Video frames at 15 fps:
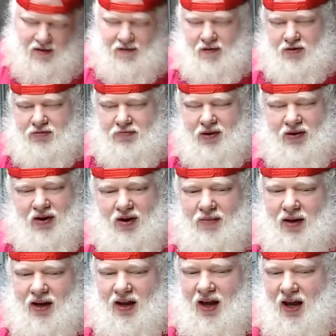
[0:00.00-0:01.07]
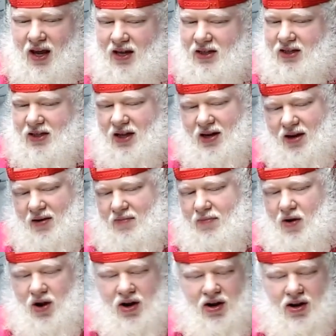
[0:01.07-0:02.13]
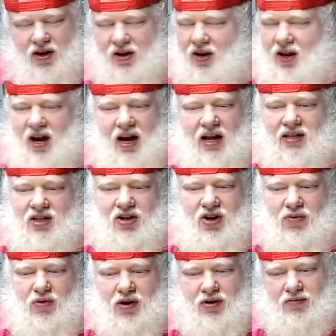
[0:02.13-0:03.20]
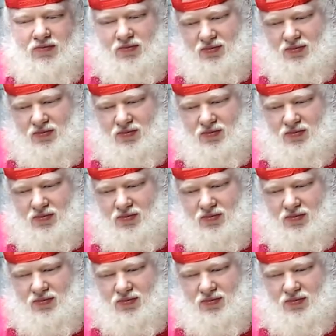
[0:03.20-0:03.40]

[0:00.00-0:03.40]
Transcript: First beer out of my case that I bought, and it's a good one.